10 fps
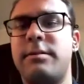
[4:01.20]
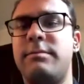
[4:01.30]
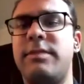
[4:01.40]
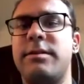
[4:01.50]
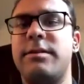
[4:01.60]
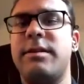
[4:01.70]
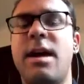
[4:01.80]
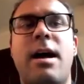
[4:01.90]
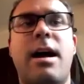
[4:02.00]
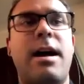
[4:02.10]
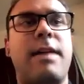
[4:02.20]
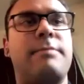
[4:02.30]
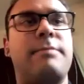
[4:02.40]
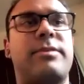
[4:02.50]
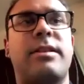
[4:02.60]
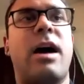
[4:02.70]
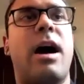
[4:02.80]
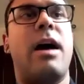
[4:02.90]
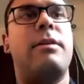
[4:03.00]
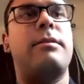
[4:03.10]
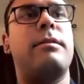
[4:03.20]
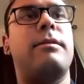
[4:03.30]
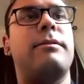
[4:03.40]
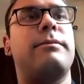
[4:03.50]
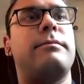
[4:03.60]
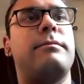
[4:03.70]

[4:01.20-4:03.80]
because I'm tired of